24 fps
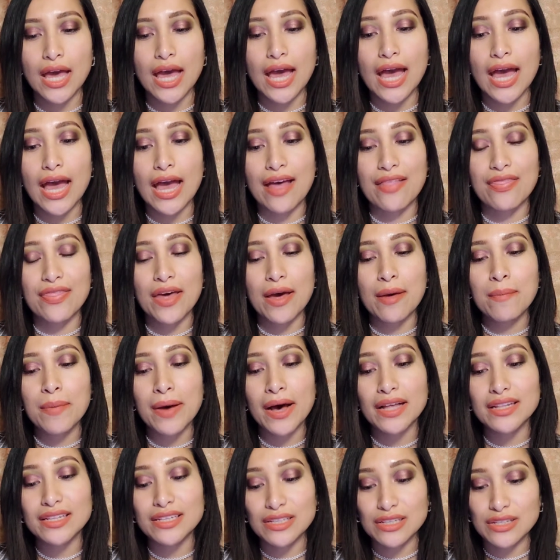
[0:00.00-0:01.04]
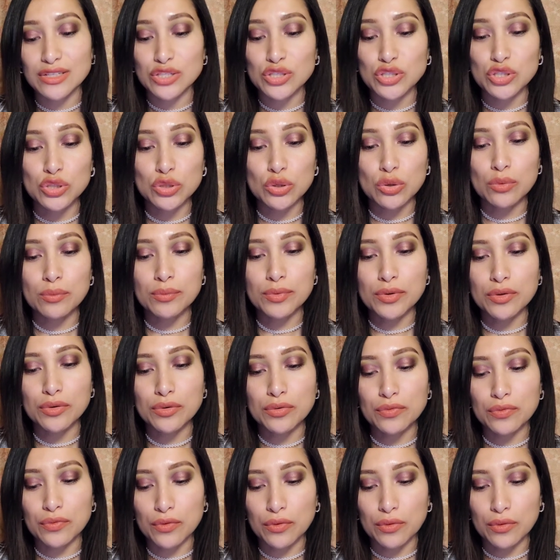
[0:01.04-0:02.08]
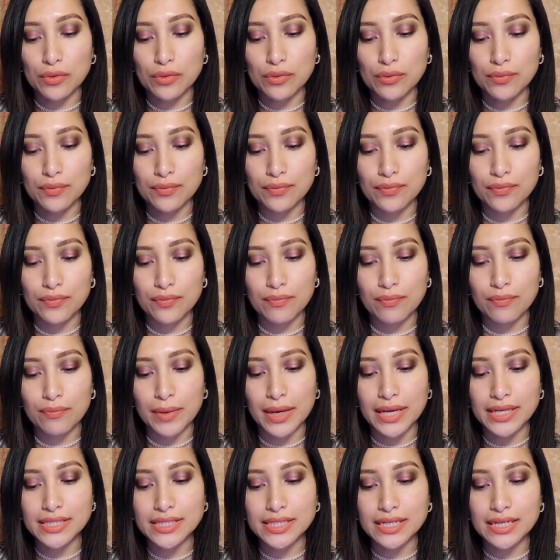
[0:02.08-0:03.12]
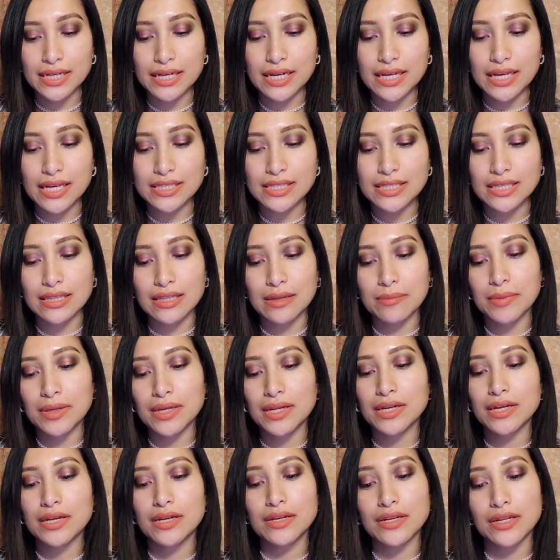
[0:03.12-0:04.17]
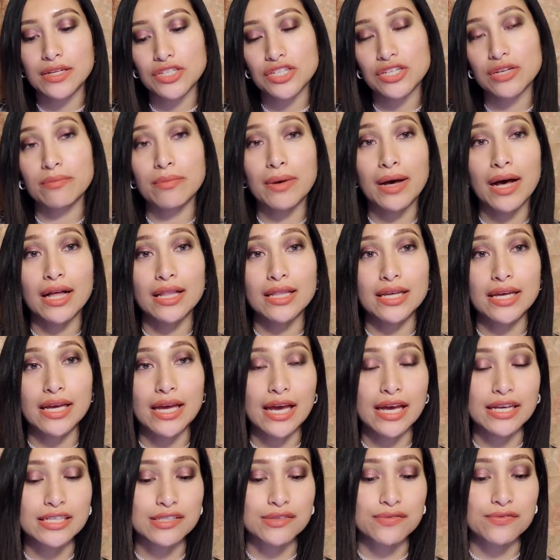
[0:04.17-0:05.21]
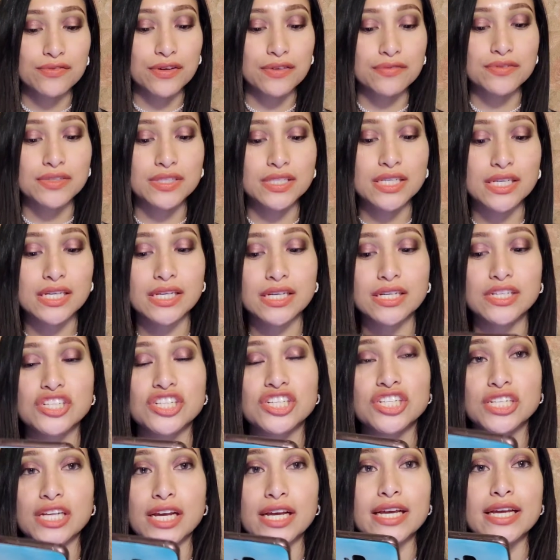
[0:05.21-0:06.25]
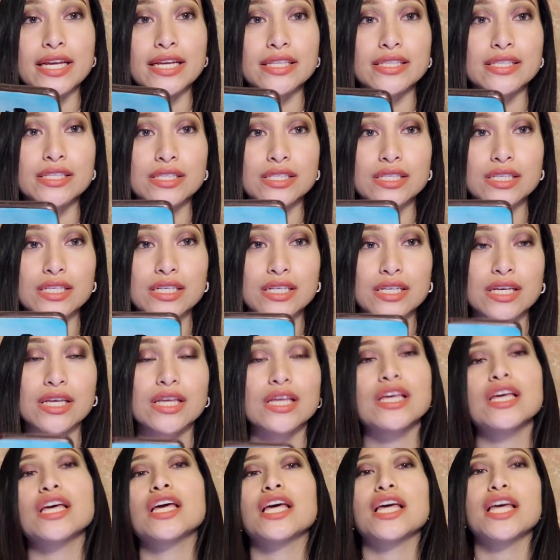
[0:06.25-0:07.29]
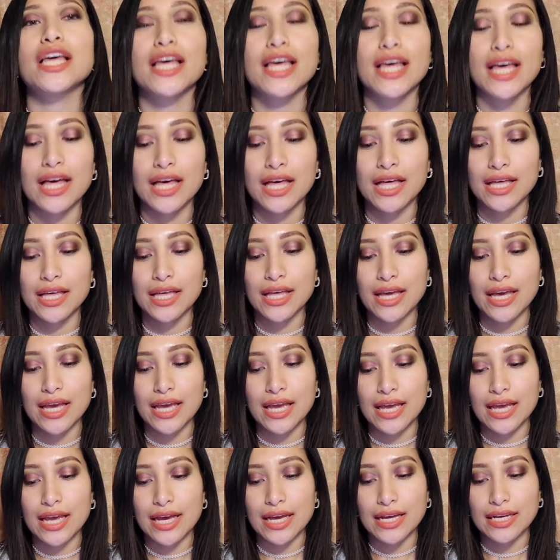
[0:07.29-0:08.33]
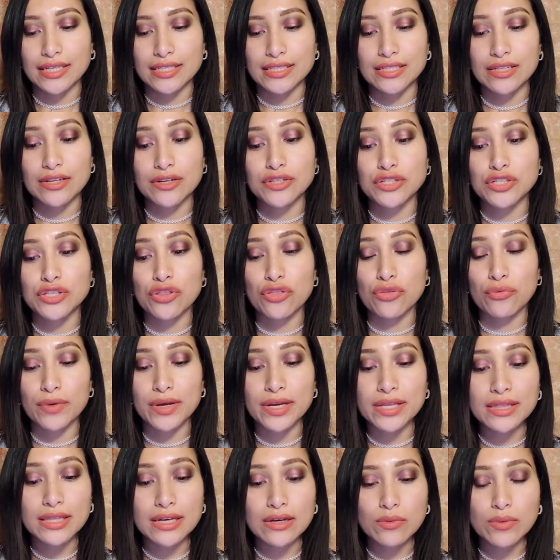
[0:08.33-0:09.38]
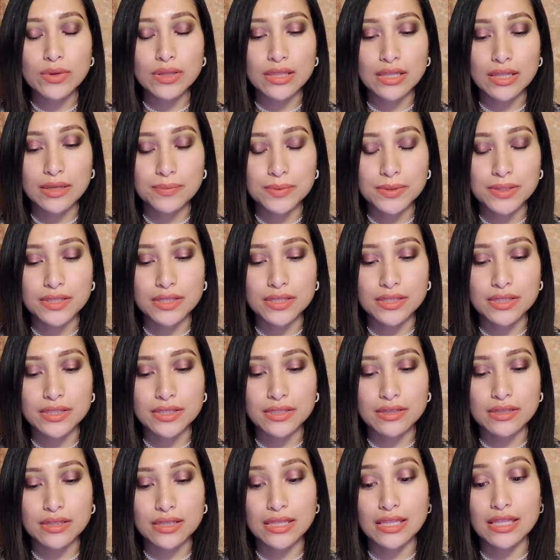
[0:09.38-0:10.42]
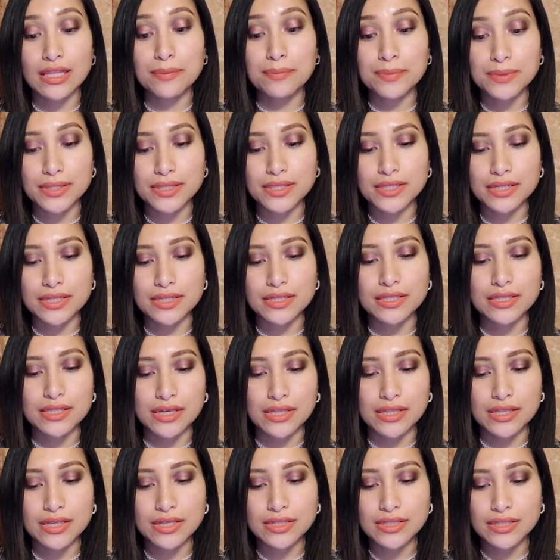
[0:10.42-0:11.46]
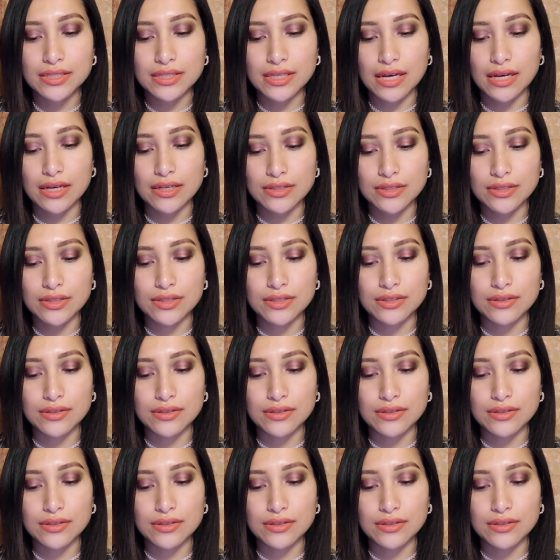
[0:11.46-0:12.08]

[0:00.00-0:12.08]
And that palette looks so beautiful. Basically, it's a limited edition palette. It has 15 shades. And there's 3 liquid lipsticks in this set.